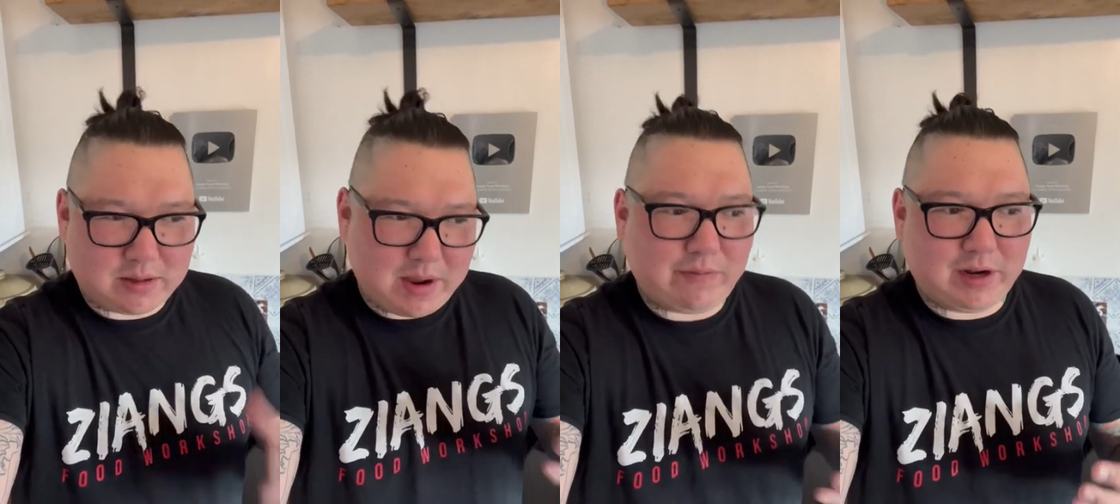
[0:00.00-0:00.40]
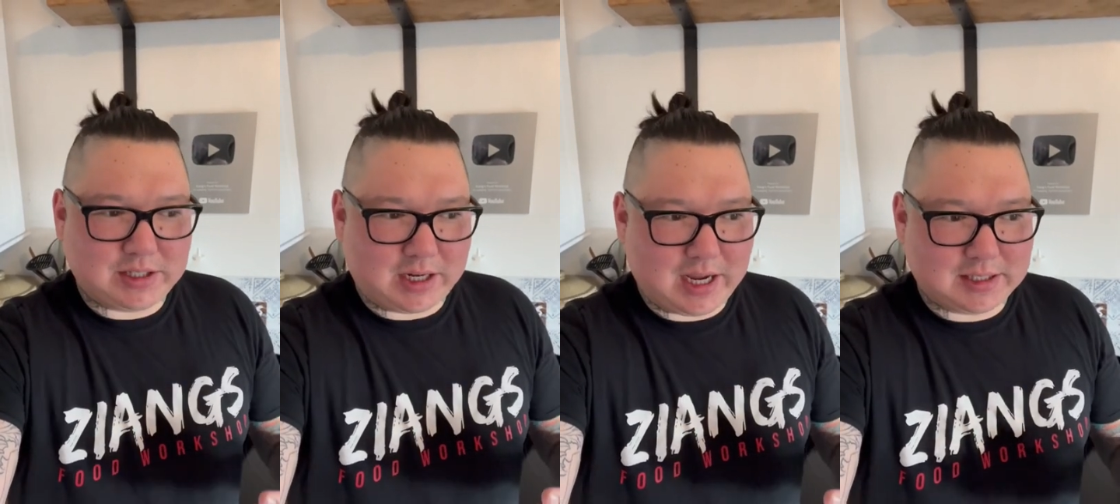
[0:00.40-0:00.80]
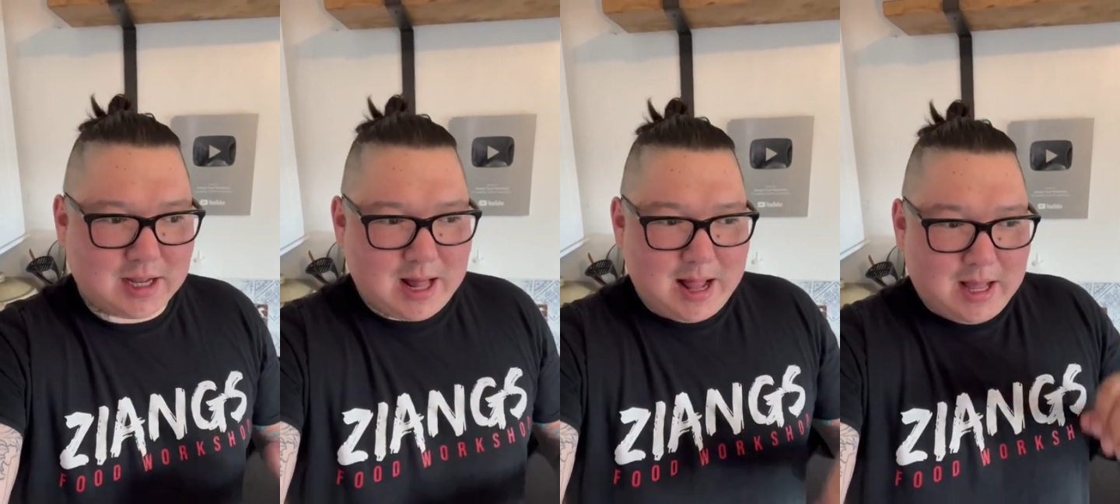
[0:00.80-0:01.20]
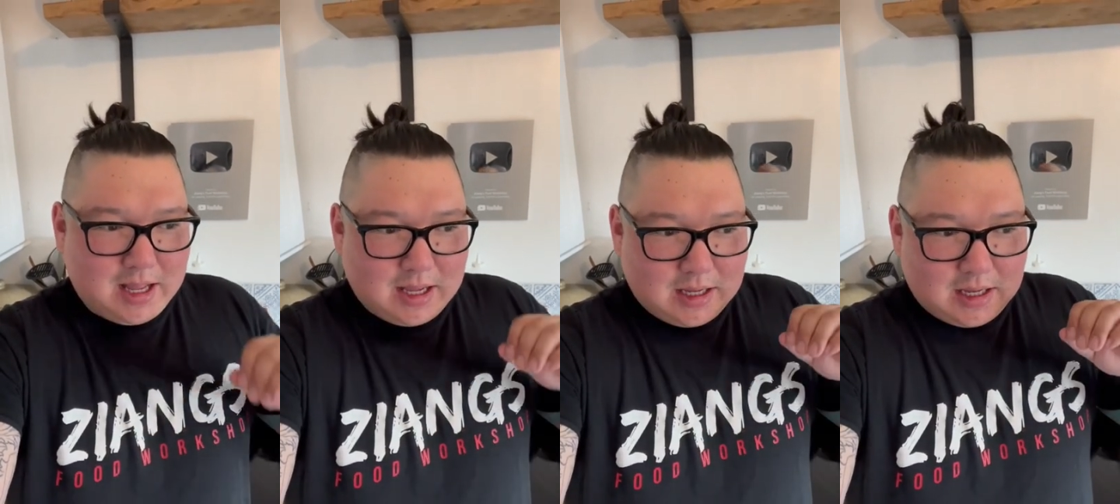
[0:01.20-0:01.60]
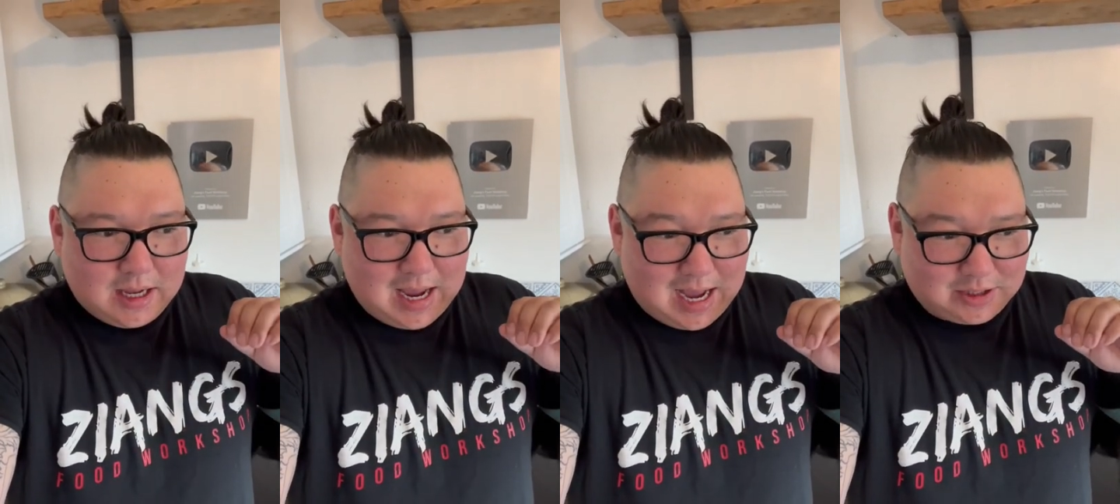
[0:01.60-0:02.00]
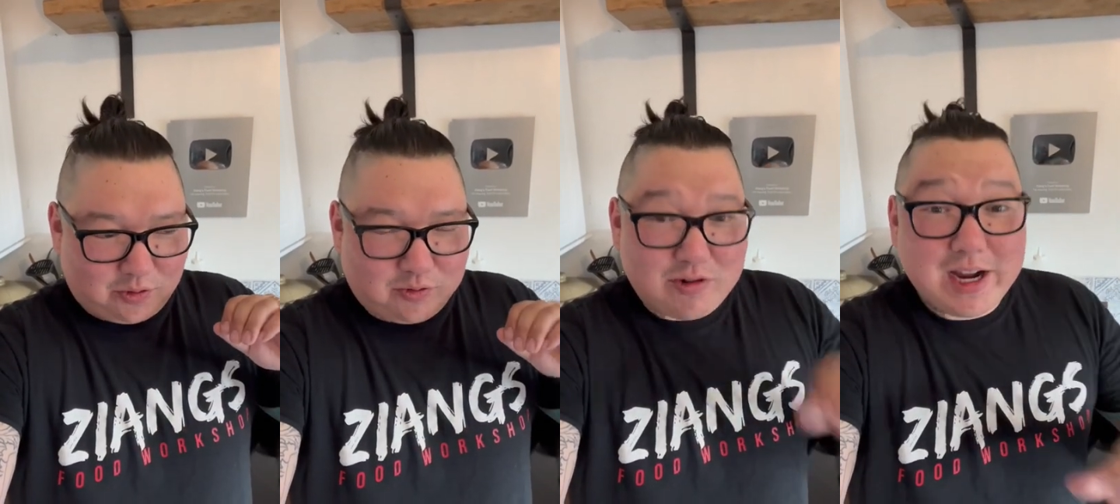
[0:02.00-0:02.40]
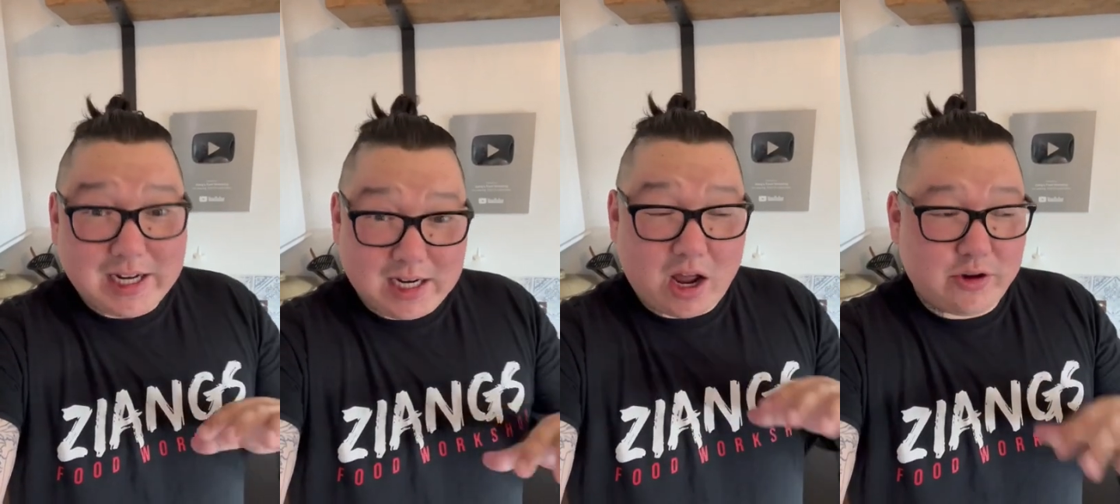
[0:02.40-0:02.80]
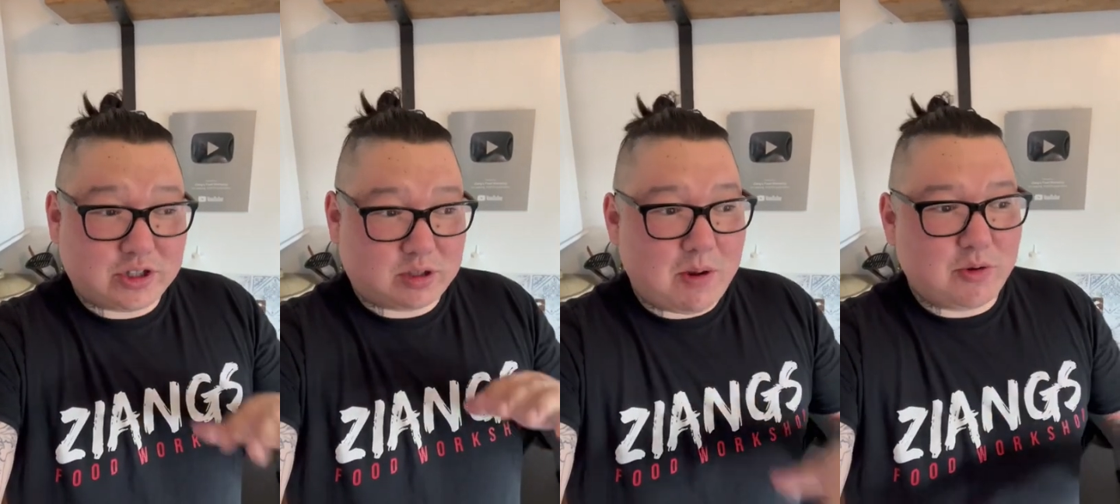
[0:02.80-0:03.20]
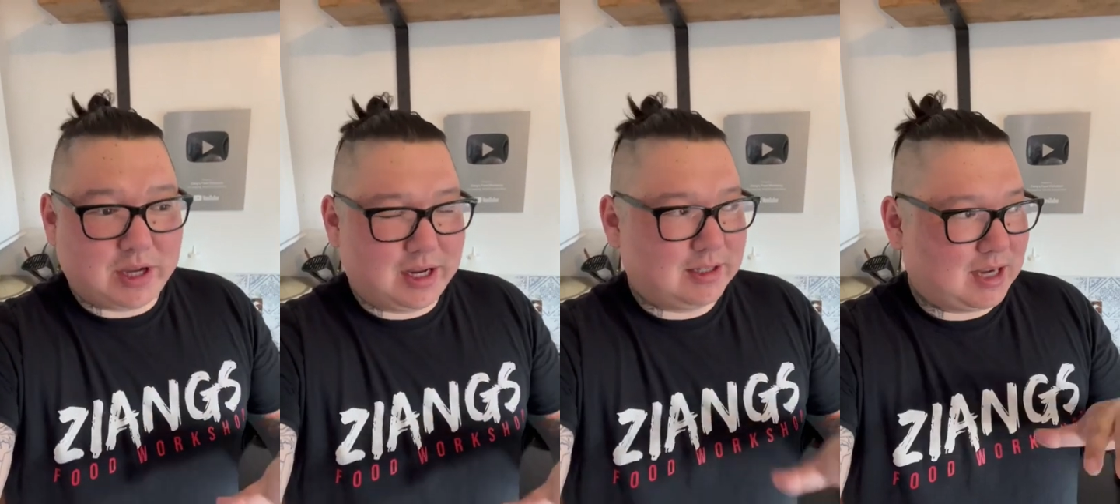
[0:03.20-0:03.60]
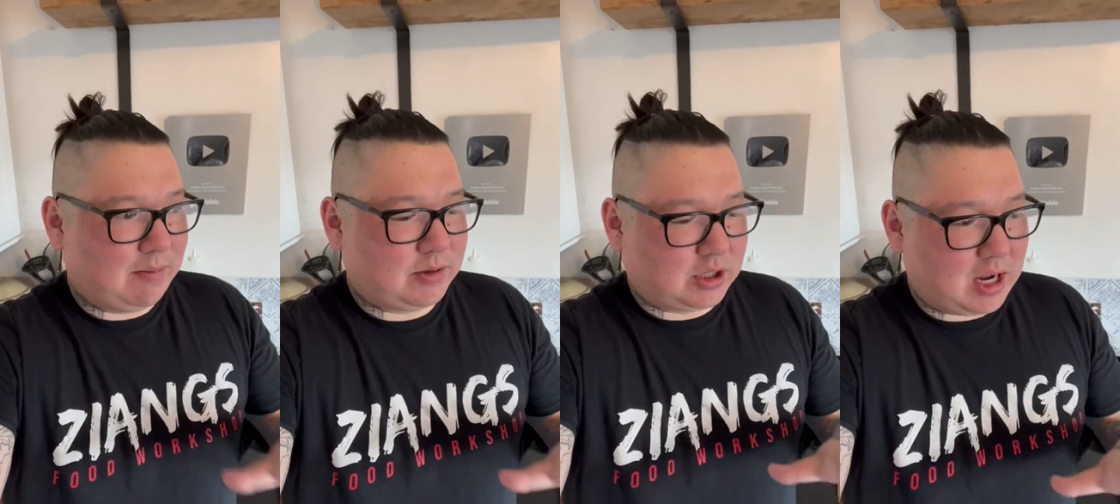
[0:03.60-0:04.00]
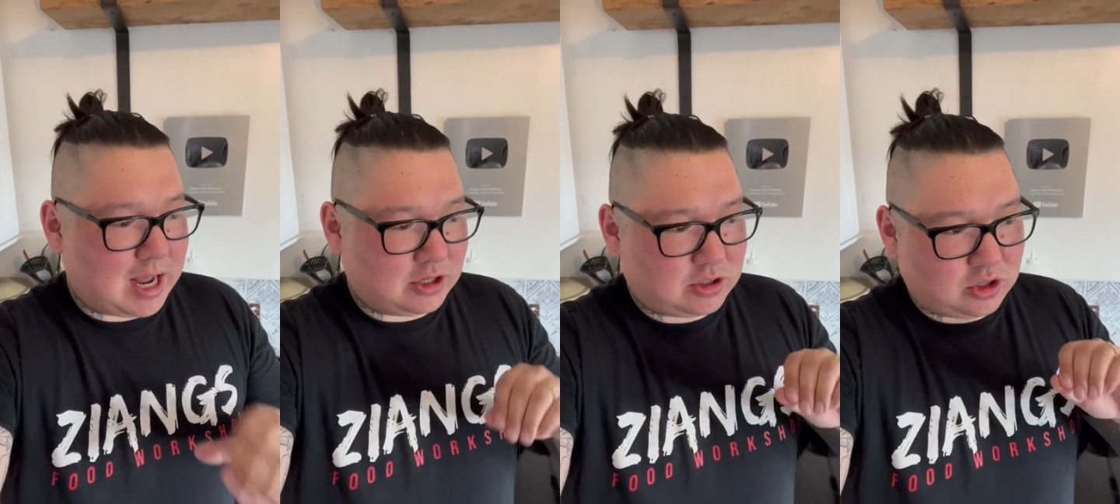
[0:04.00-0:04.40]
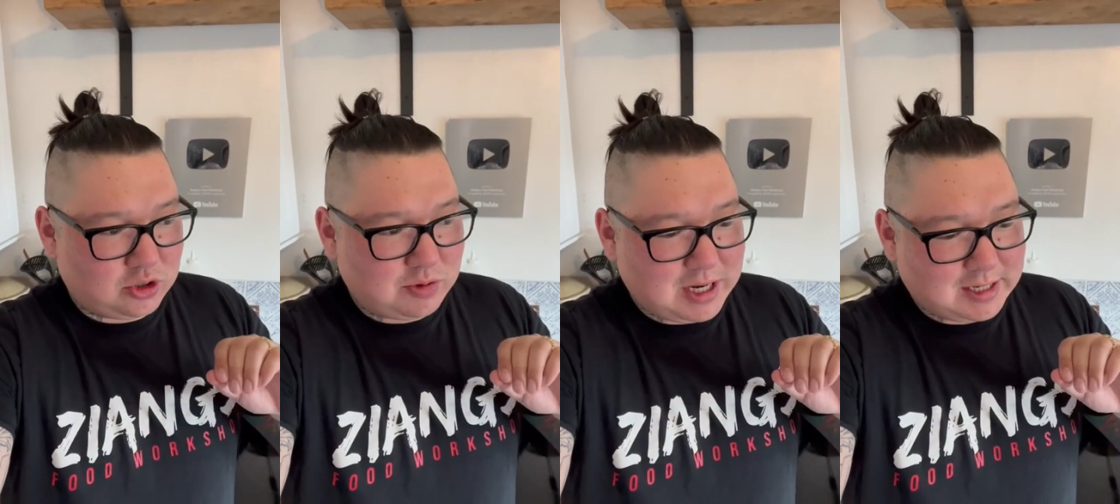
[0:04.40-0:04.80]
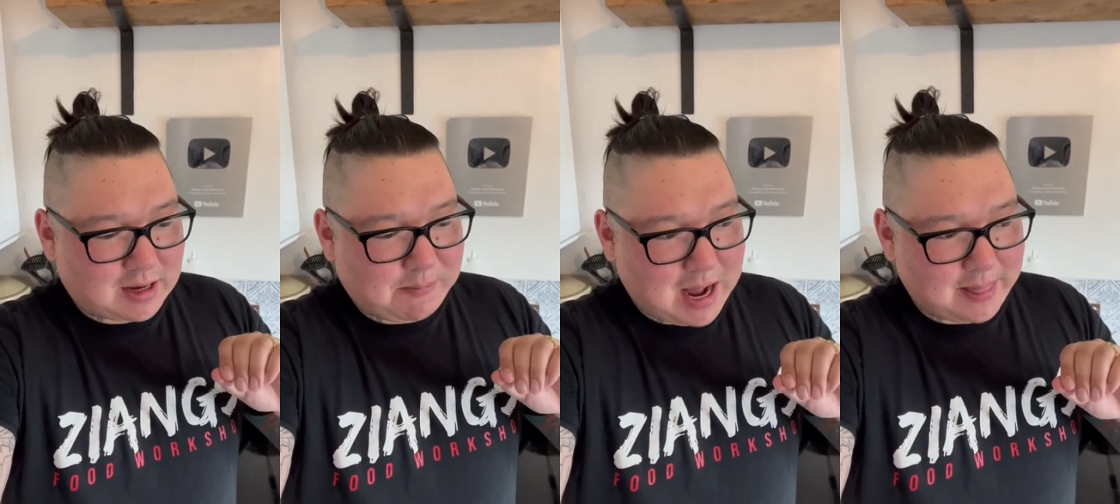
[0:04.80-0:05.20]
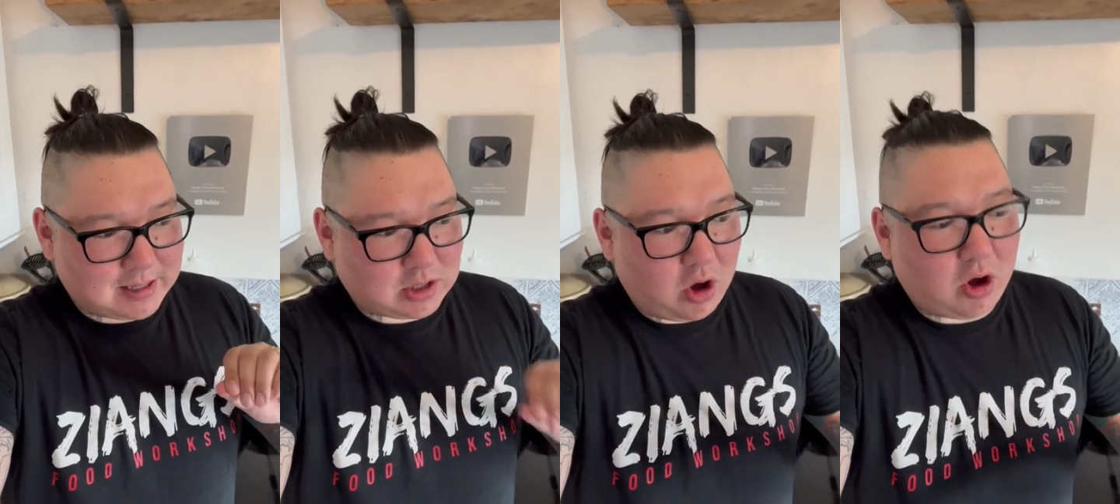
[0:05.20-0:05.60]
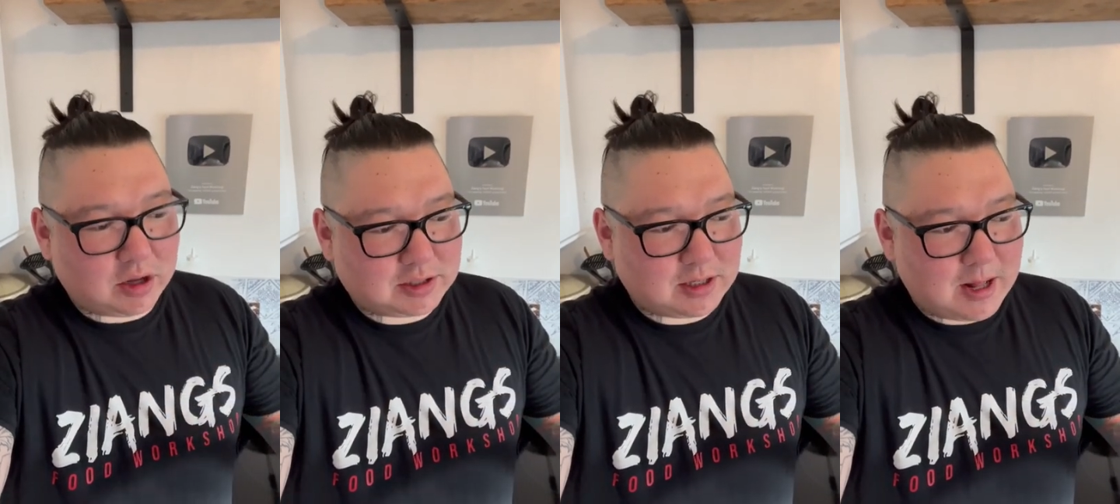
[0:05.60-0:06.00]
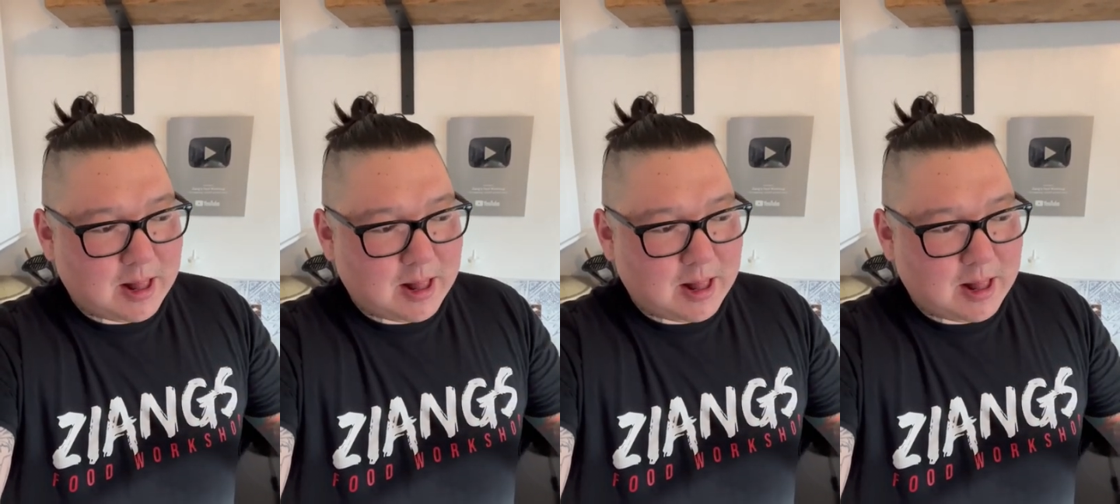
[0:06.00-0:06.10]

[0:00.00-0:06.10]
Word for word: The main reason is it has a really low smoking temperature and you need a pan that's hot.